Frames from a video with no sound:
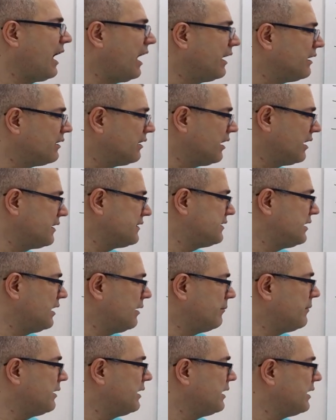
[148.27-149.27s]
analyze
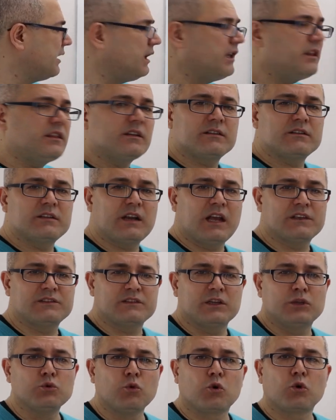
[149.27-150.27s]
them either
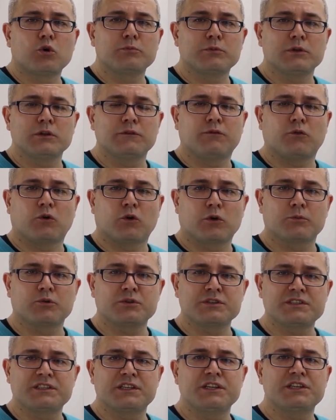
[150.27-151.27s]
as a normal form
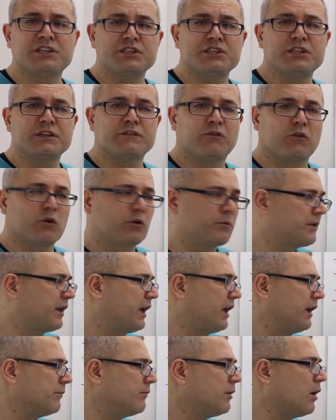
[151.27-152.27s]
or strategic form
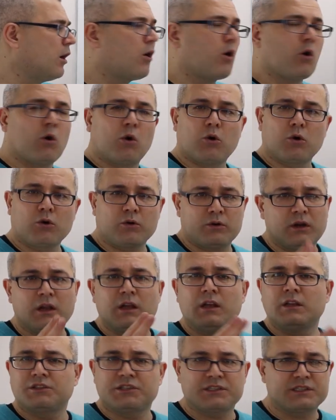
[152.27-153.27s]
game, or
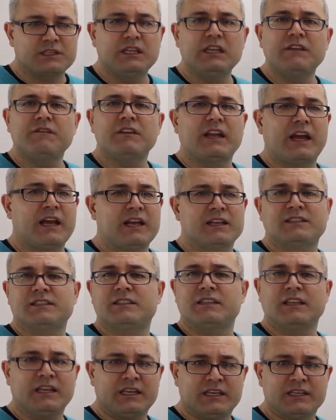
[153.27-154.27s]
just leave it
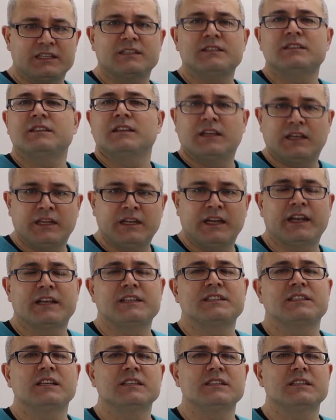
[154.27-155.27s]
as is in an
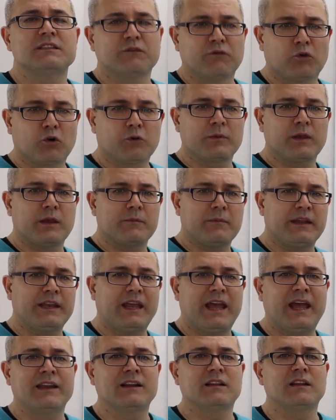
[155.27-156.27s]
extensive form game
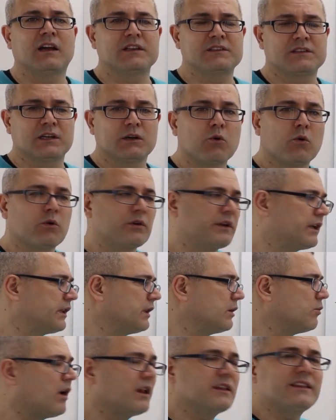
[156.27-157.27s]
and analyze
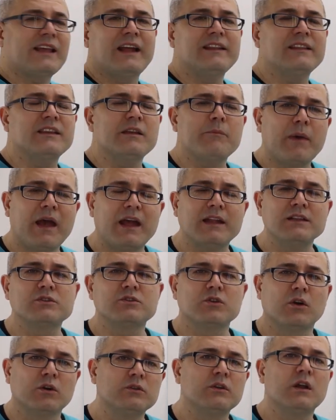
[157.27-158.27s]
accordingly. Well, that
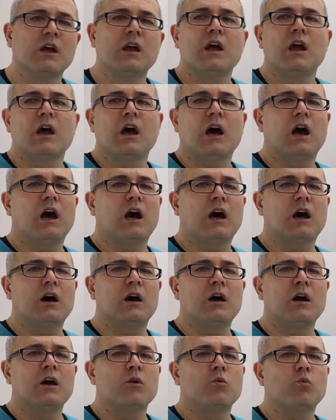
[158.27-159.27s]
depends on
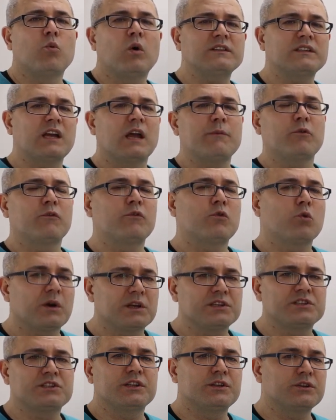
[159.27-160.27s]
what type of
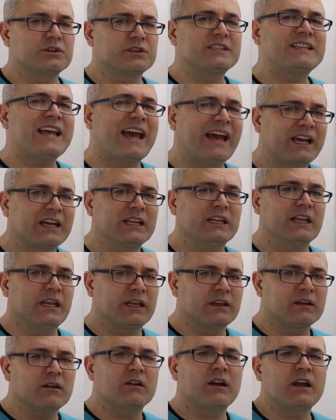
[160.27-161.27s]
question you're
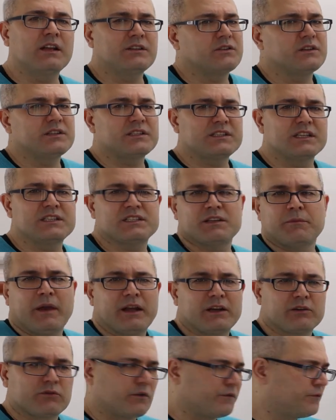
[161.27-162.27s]
tackling, all right? So it's a
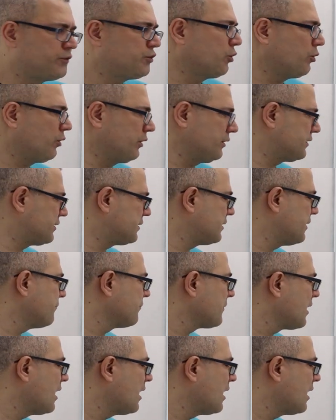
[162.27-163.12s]
matter of choice.